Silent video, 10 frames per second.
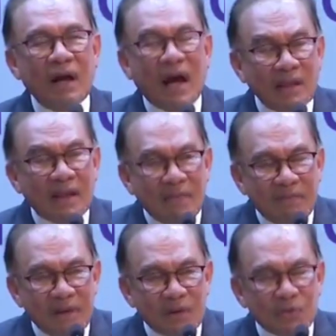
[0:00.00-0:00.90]
other
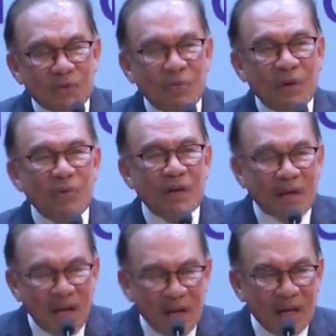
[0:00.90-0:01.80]
avenues where we
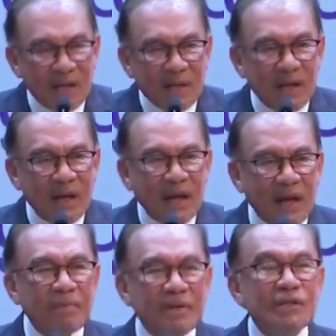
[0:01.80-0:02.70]
can
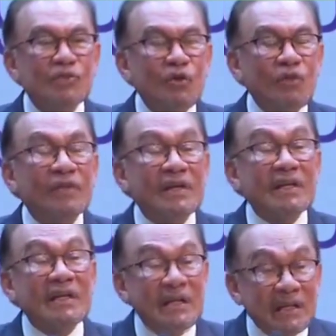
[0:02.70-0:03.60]
help resolve and
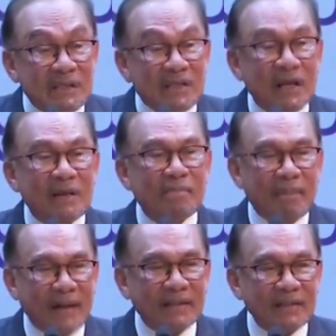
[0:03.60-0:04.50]
ease the
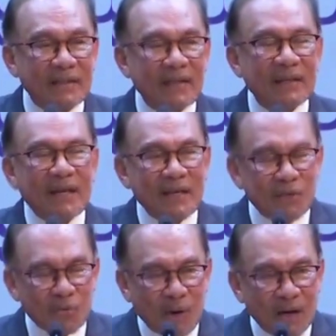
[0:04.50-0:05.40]
impact. That
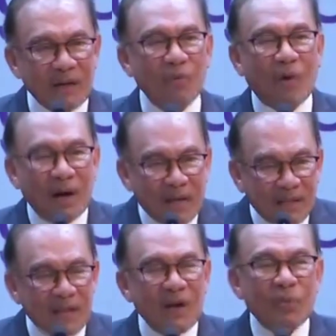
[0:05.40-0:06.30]
is why,
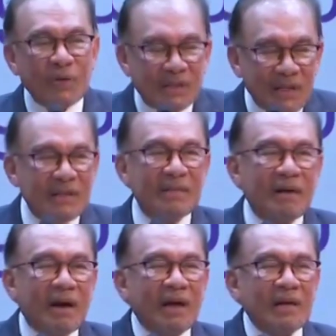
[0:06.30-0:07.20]
whilst we still de
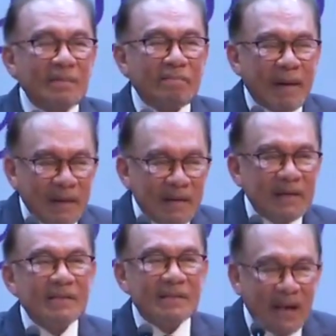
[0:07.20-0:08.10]
are dependent
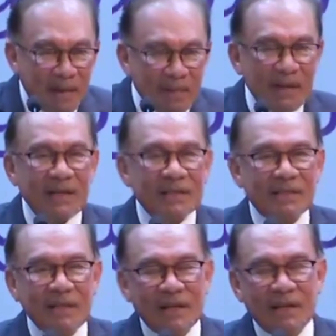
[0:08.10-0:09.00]
in some
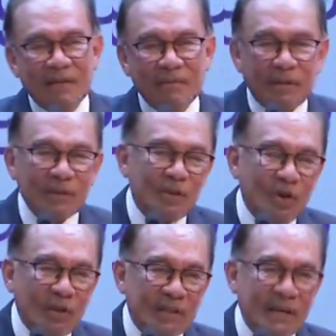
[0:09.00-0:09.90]
areas, but
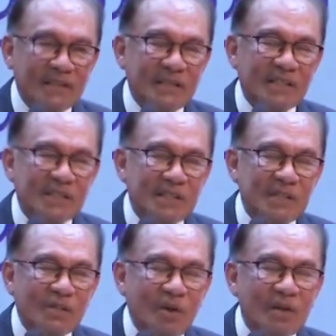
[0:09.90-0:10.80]
the transactions
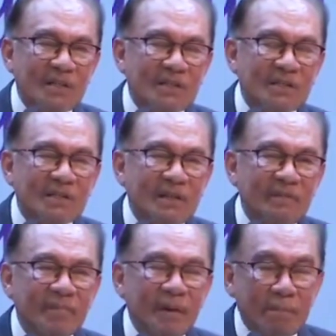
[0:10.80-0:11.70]
in dollars,
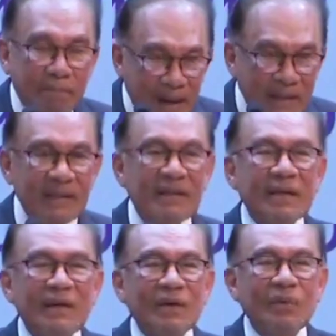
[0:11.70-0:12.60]
but
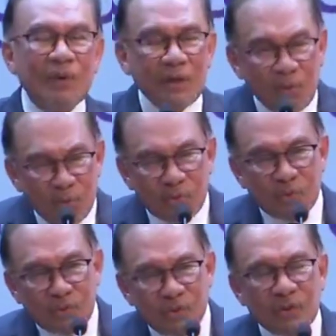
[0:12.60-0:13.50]
we
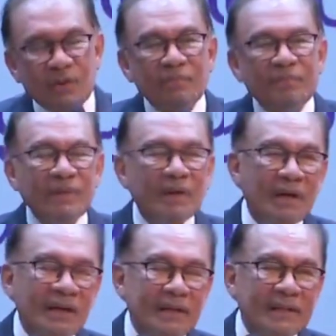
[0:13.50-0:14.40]
use
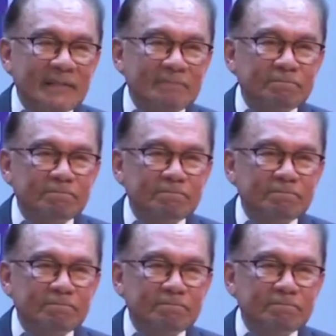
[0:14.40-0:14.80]
uh, uh,